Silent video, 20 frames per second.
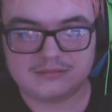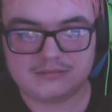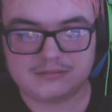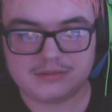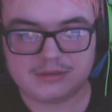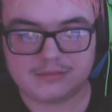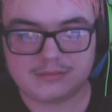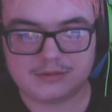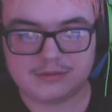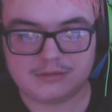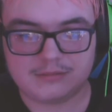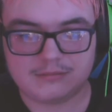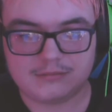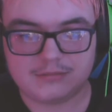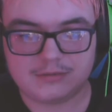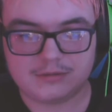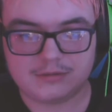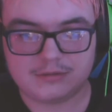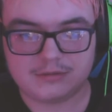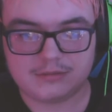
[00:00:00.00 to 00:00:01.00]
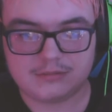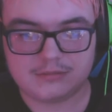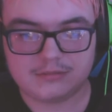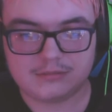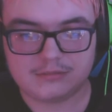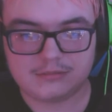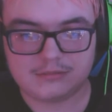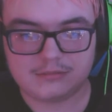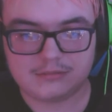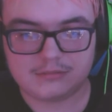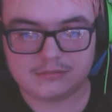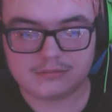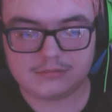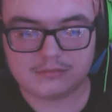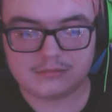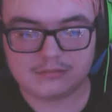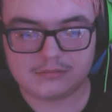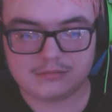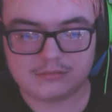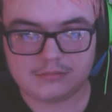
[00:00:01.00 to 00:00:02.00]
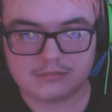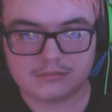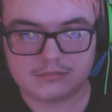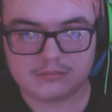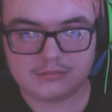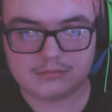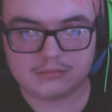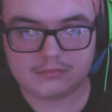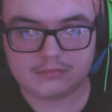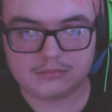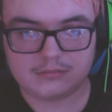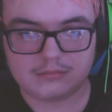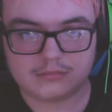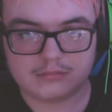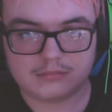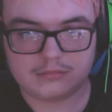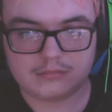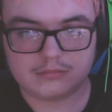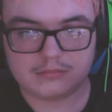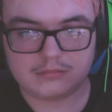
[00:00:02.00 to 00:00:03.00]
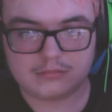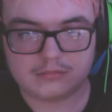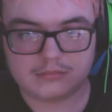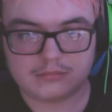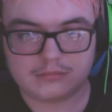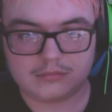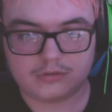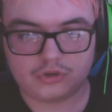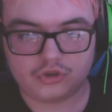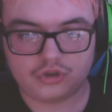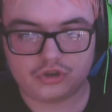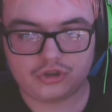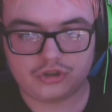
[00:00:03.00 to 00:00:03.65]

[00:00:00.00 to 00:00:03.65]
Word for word: I'm home. I love you. Shh.